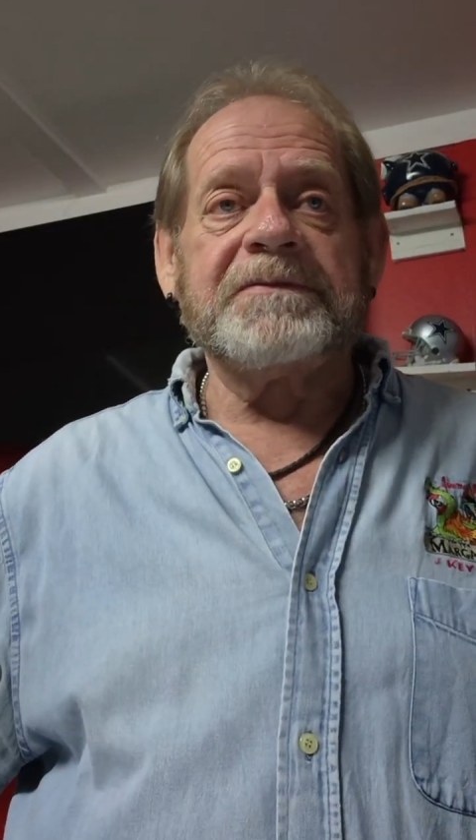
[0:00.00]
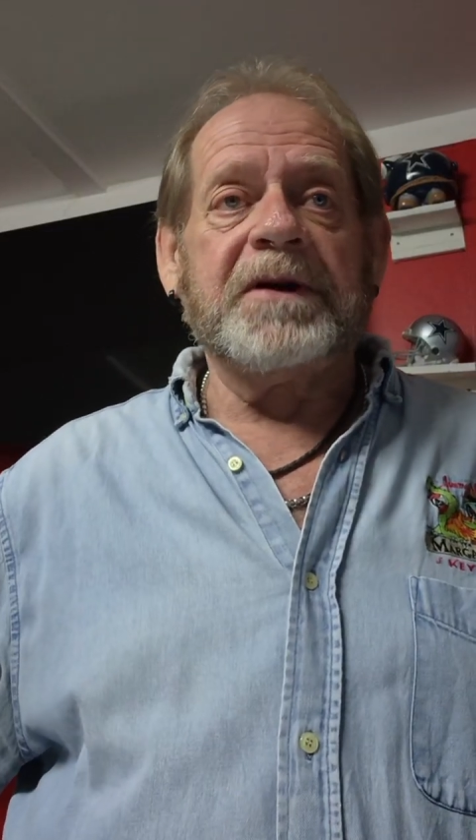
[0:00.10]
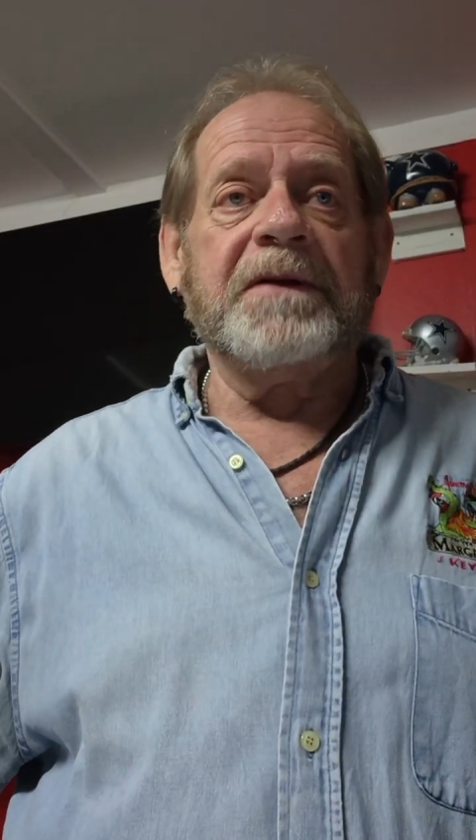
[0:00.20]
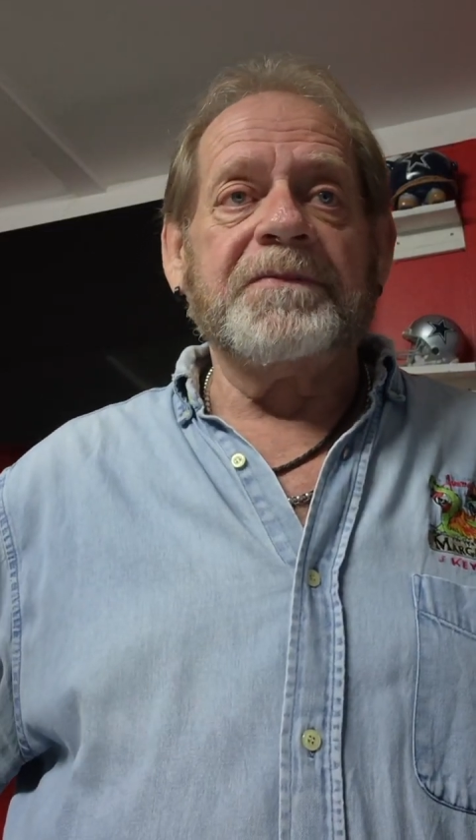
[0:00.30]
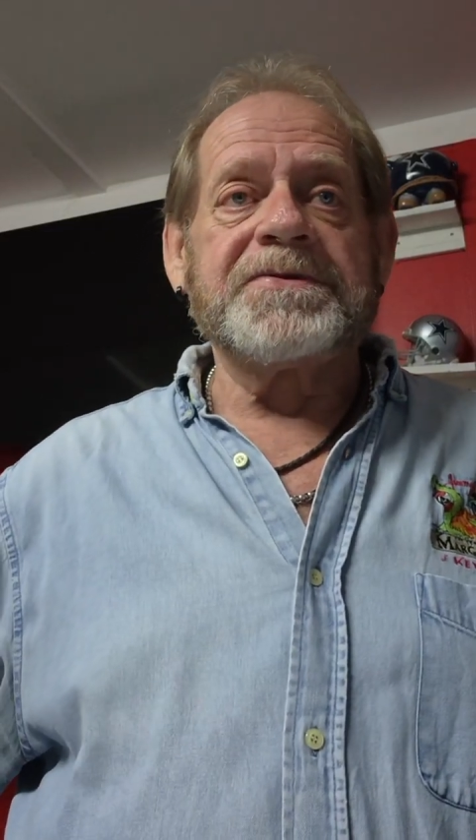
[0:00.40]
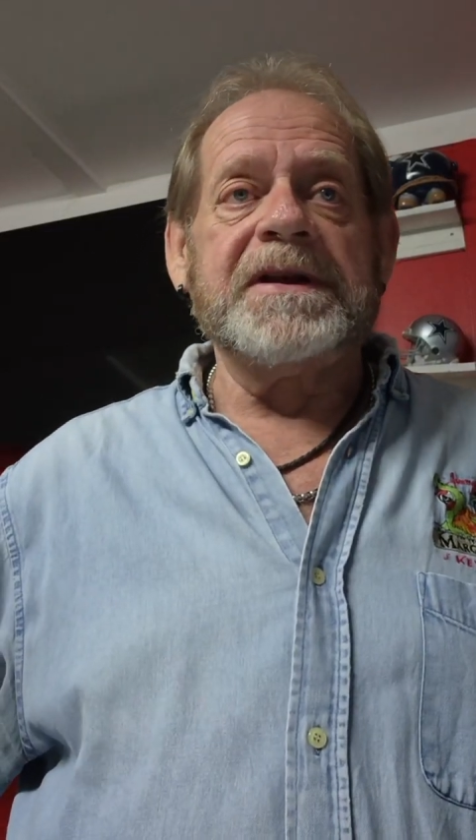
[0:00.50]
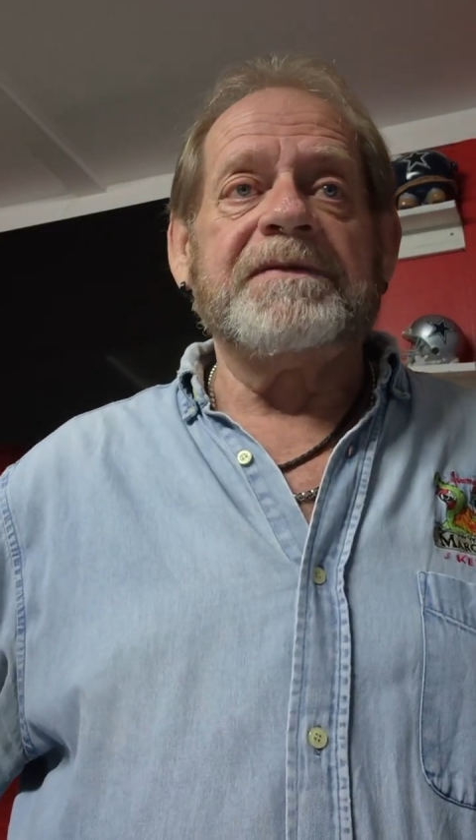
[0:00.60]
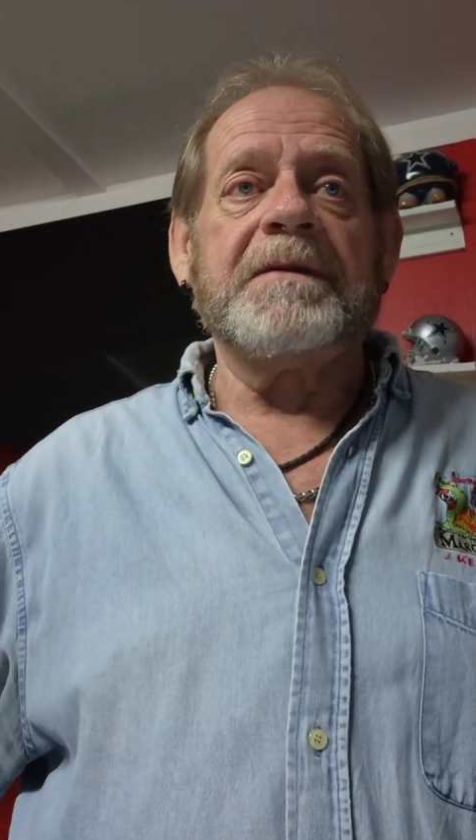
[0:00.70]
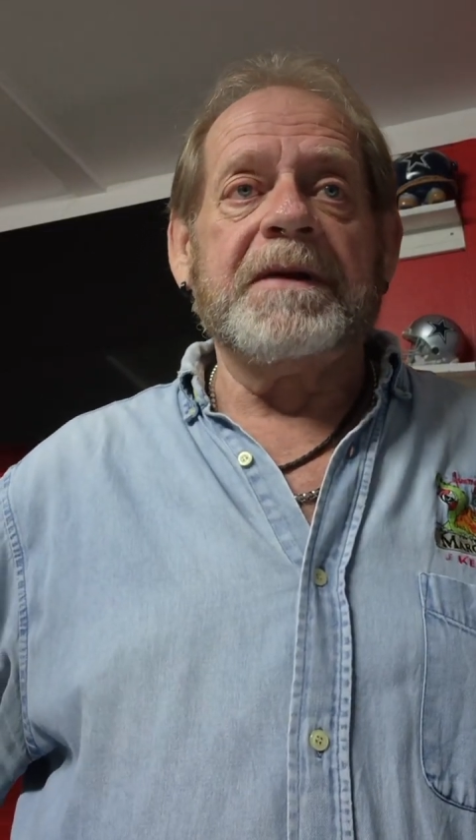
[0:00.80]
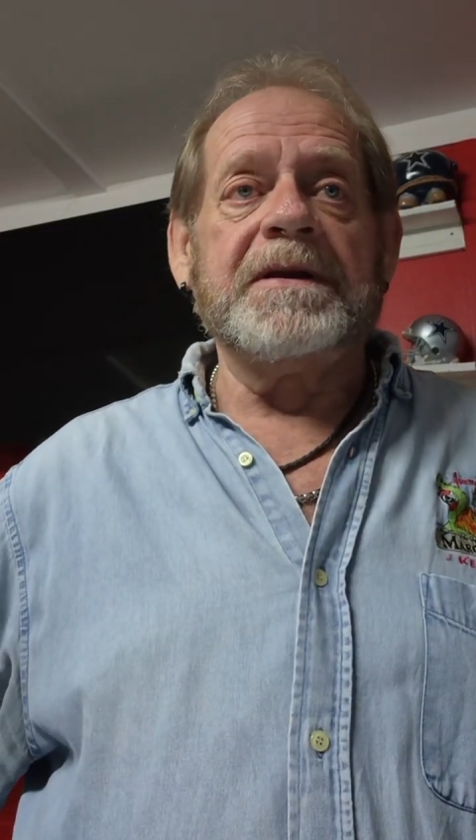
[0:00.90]
Well,
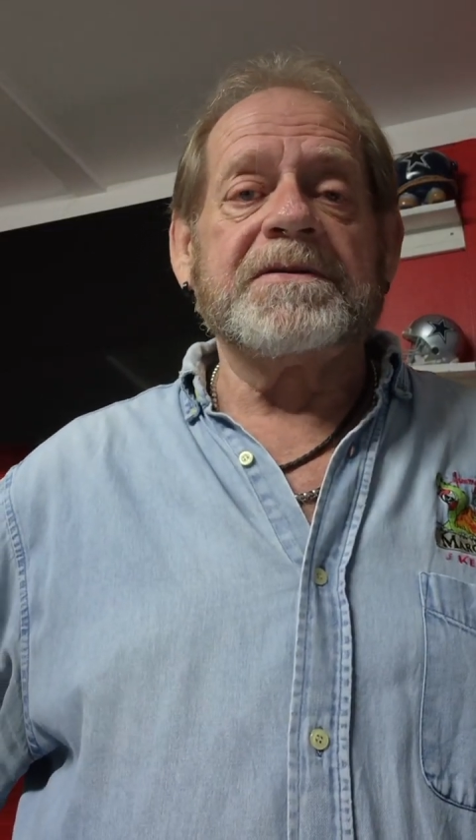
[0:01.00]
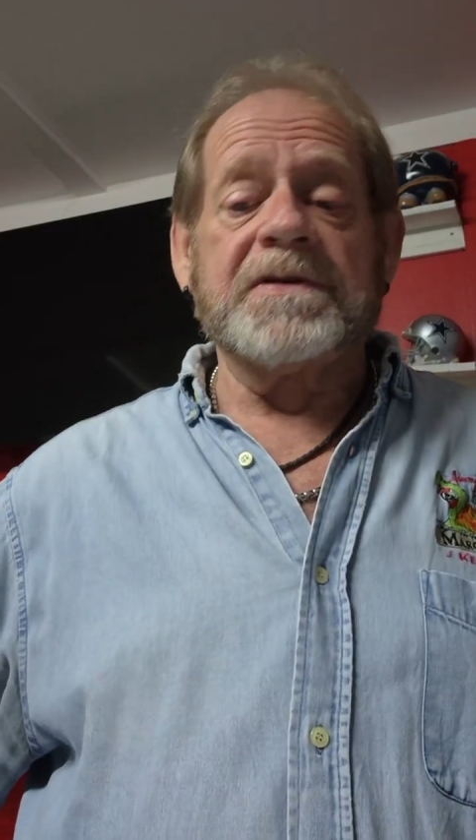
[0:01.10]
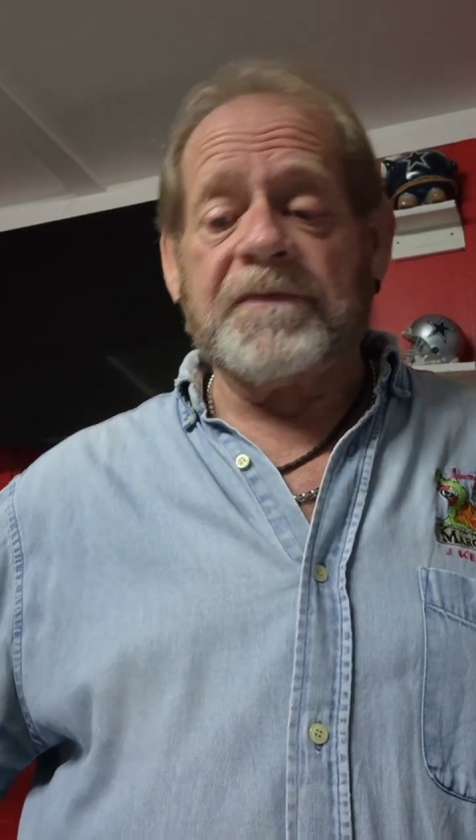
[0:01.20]
Steve came in and said,